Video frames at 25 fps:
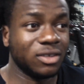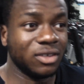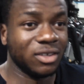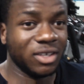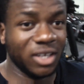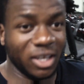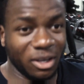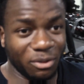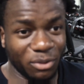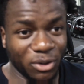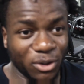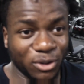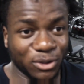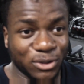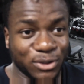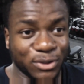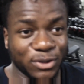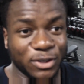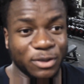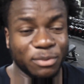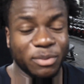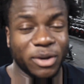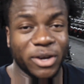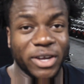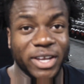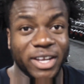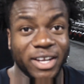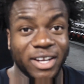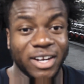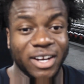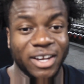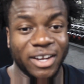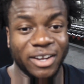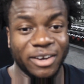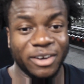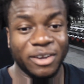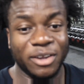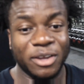Yeah, we're not talking about
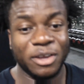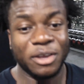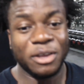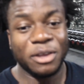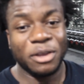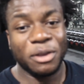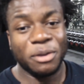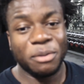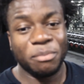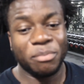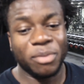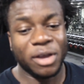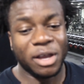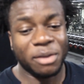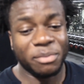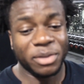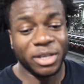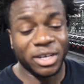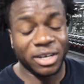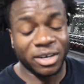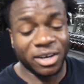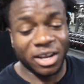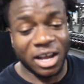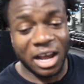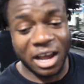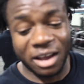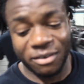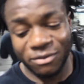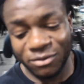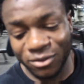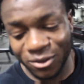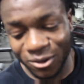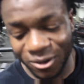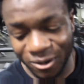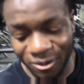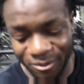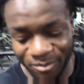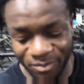incline. But I mean, I
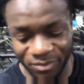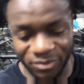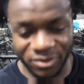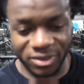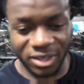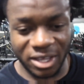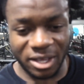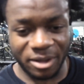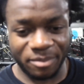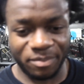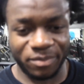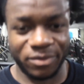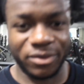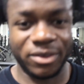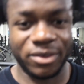thought that